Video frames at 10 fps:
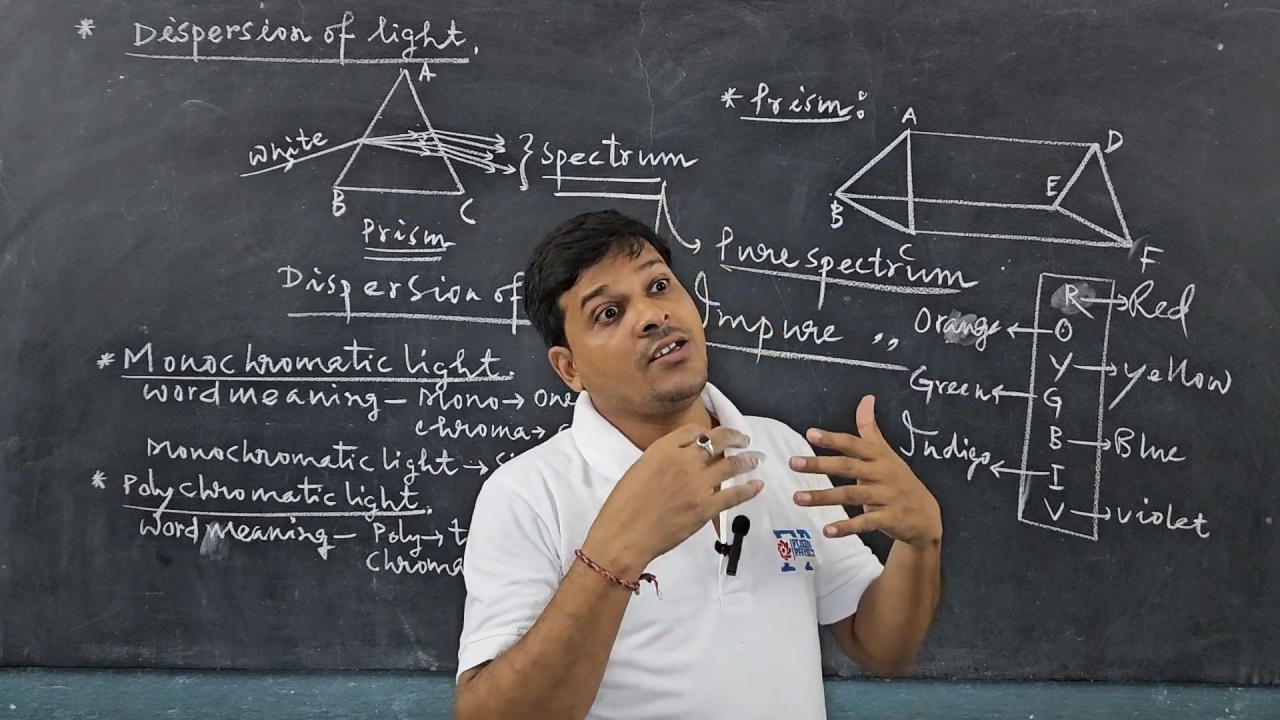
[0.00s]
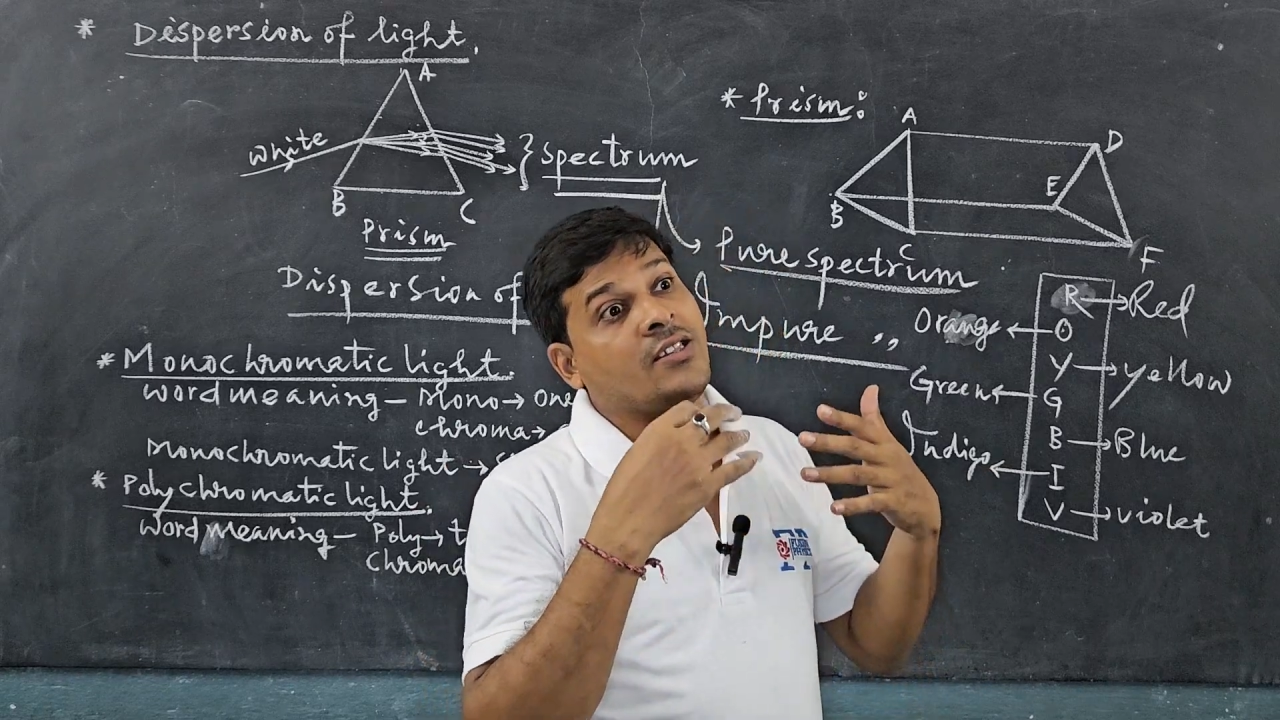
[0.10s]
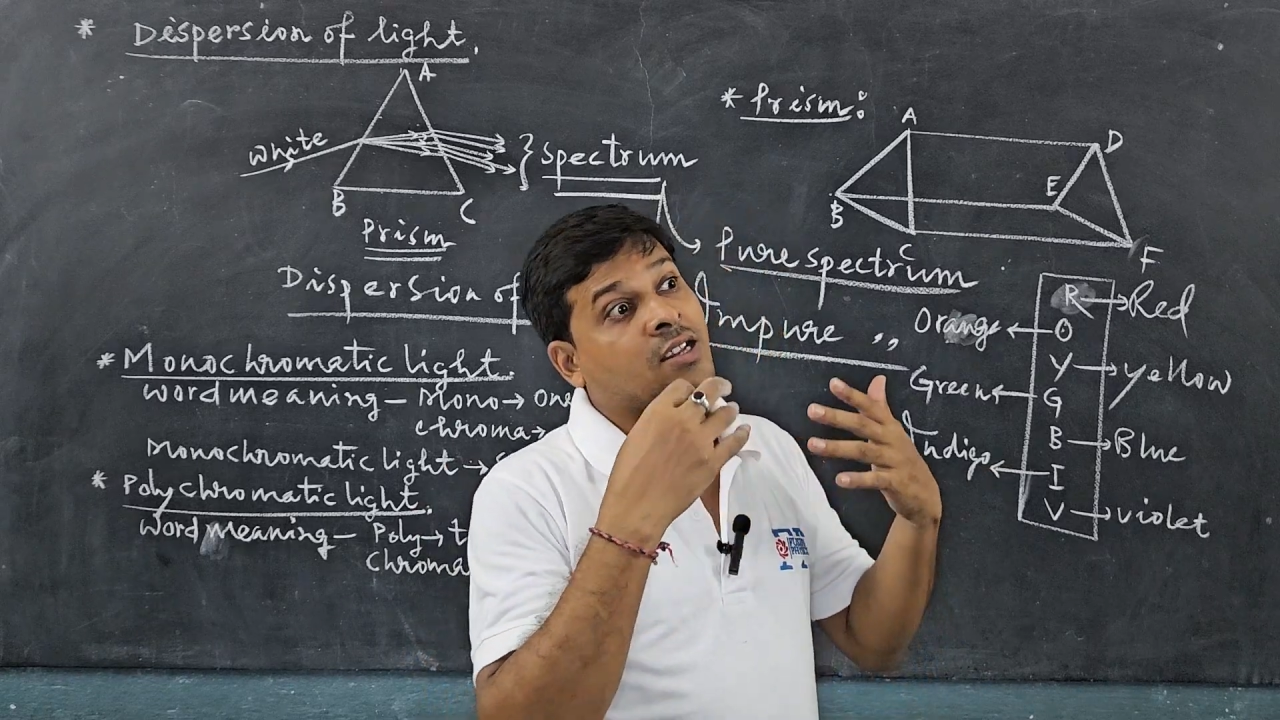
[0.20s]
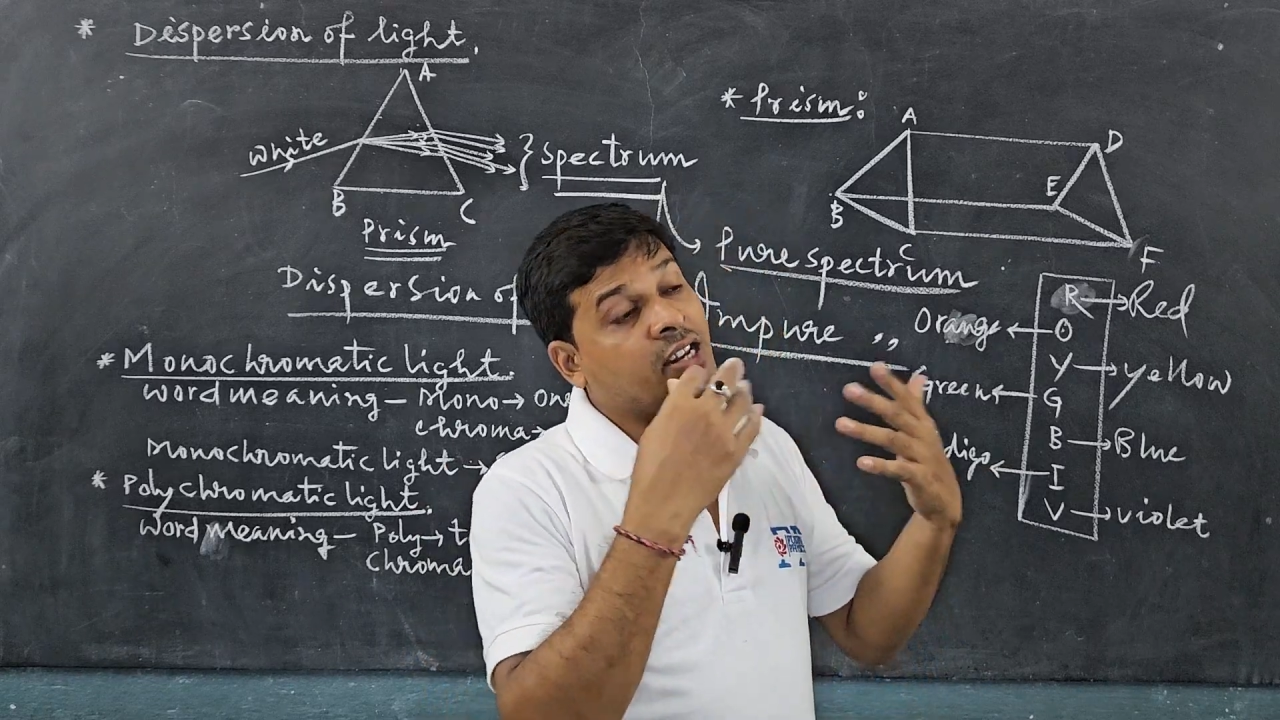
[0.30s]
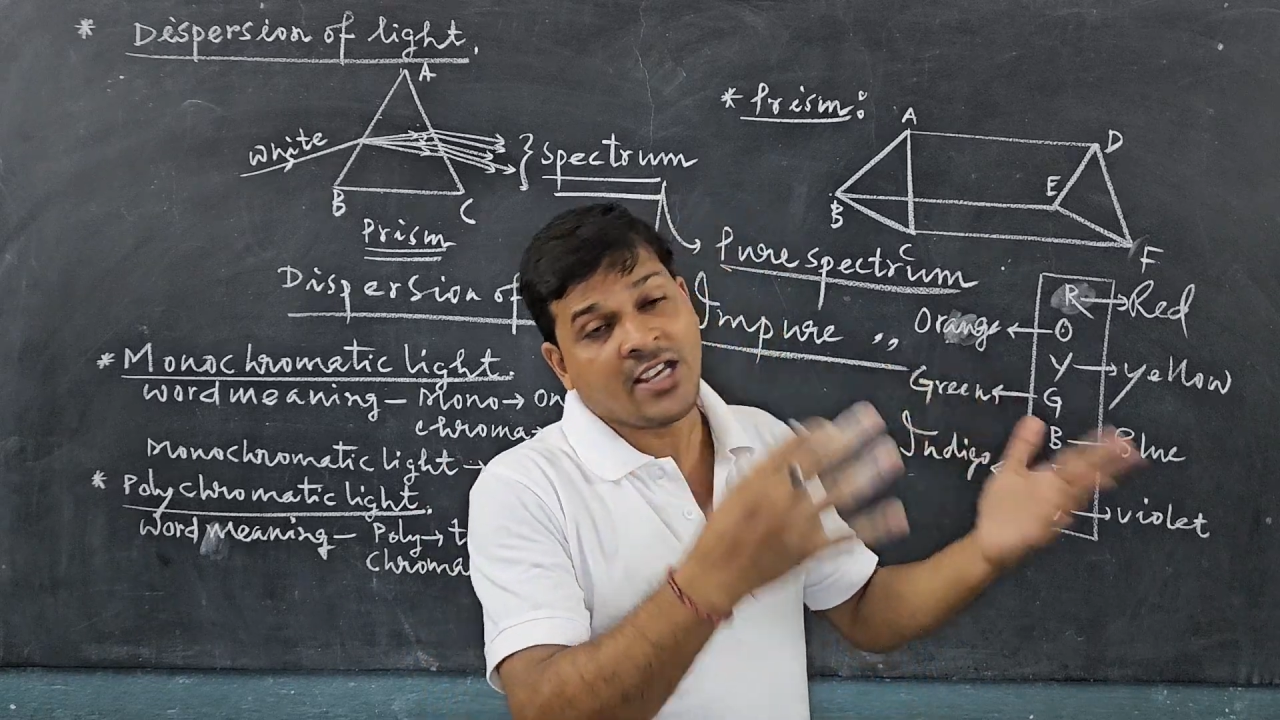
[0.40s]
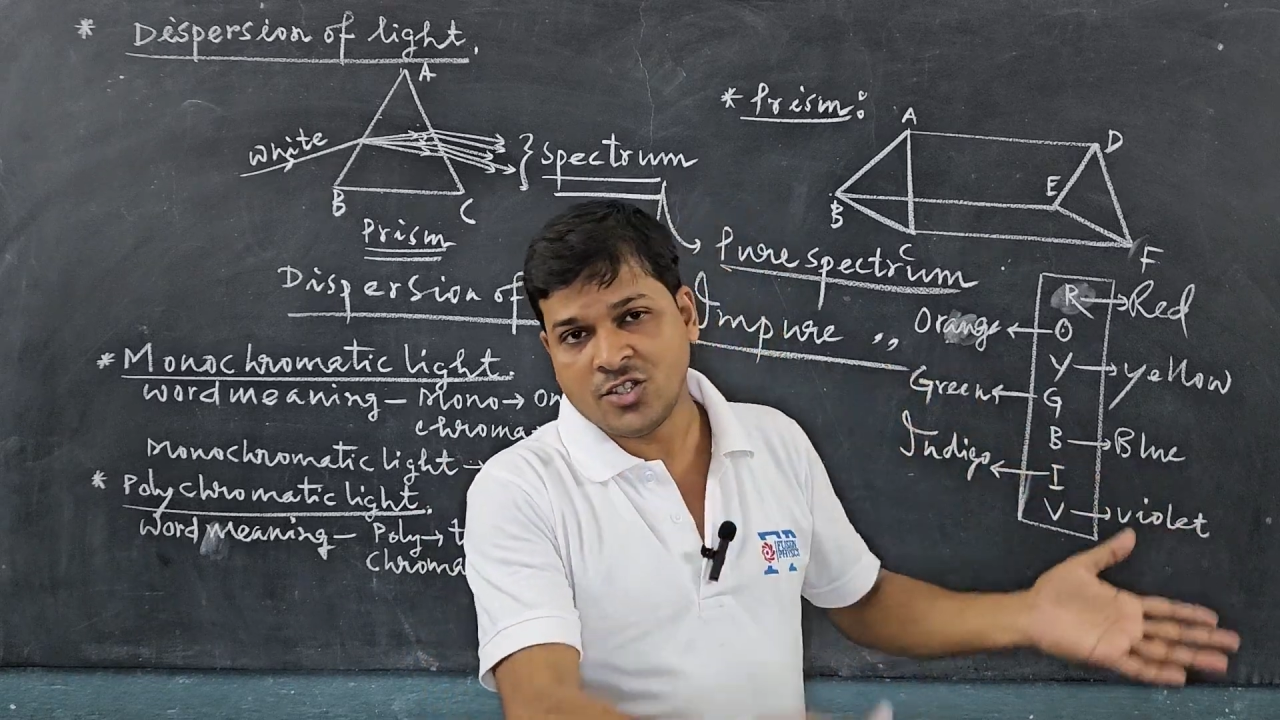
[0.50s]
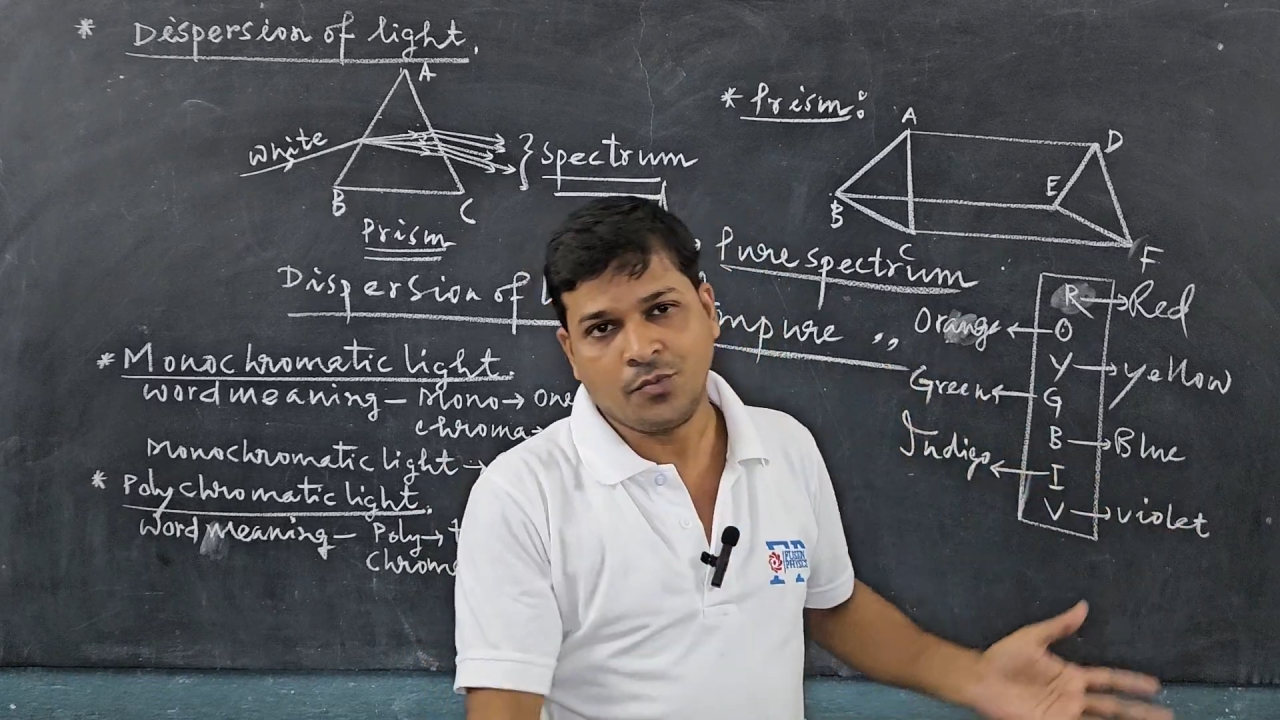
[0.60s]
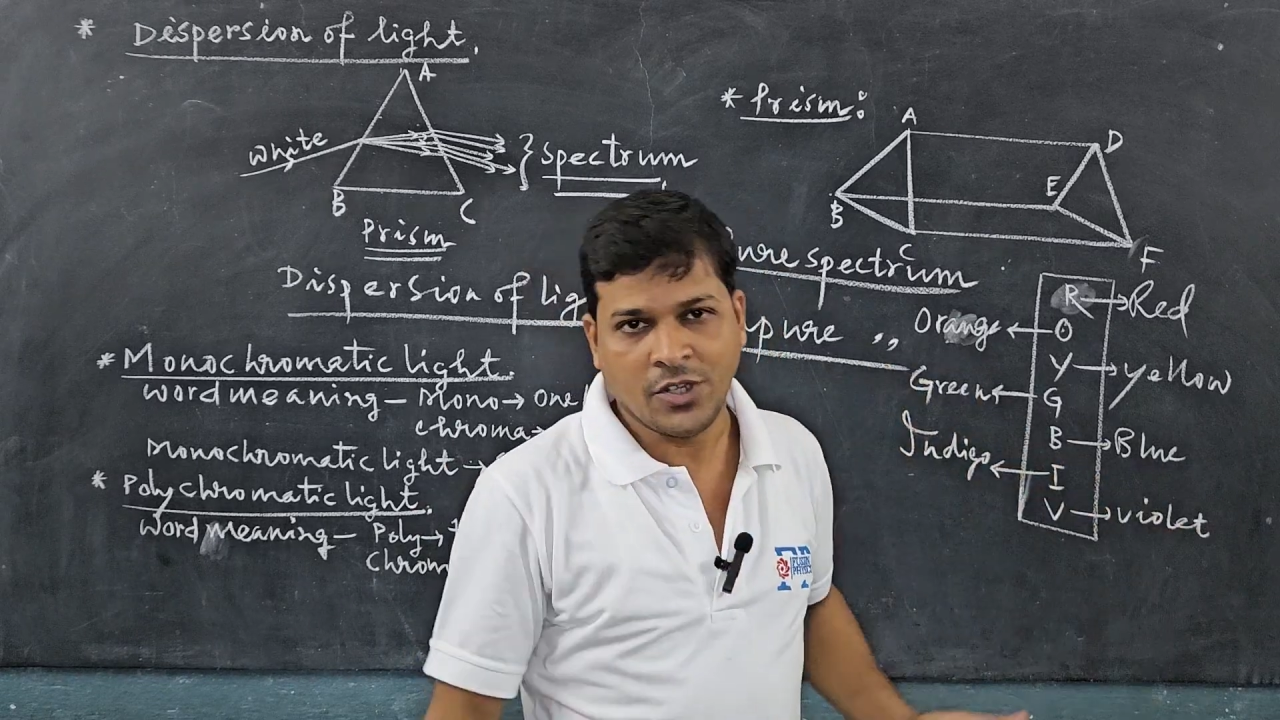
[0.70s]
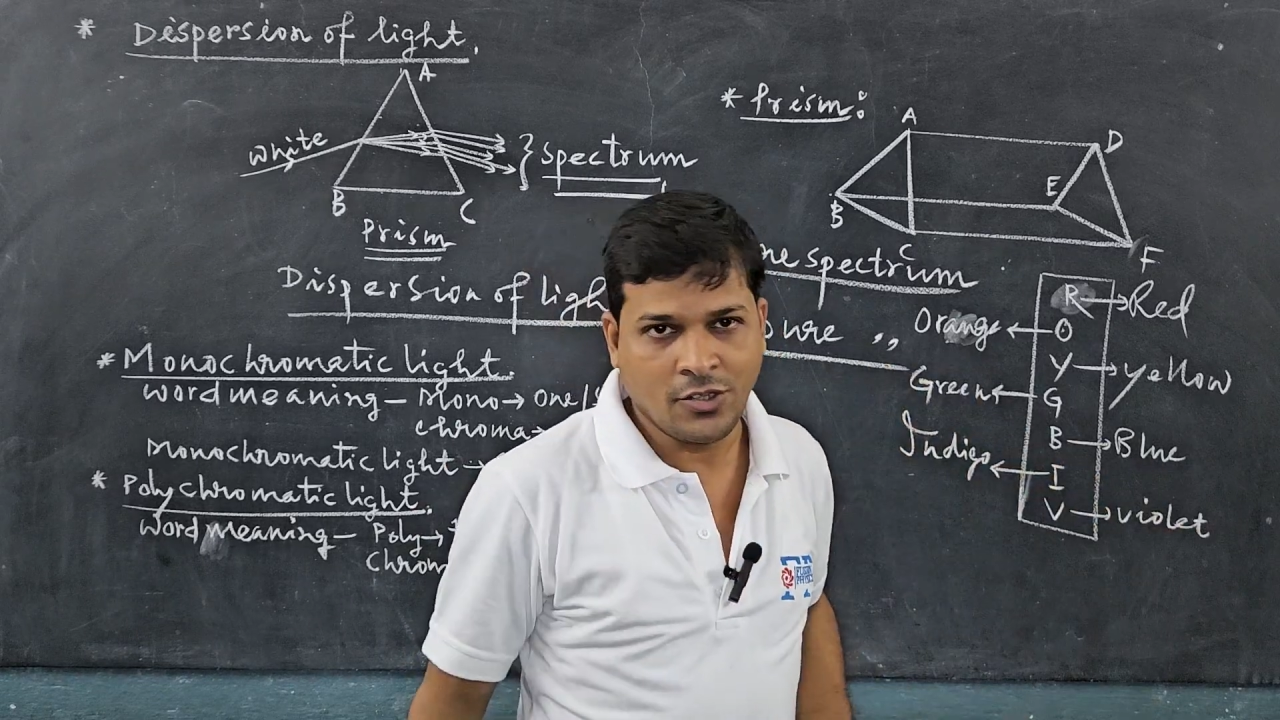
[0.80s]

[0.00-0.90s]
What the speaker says: in the next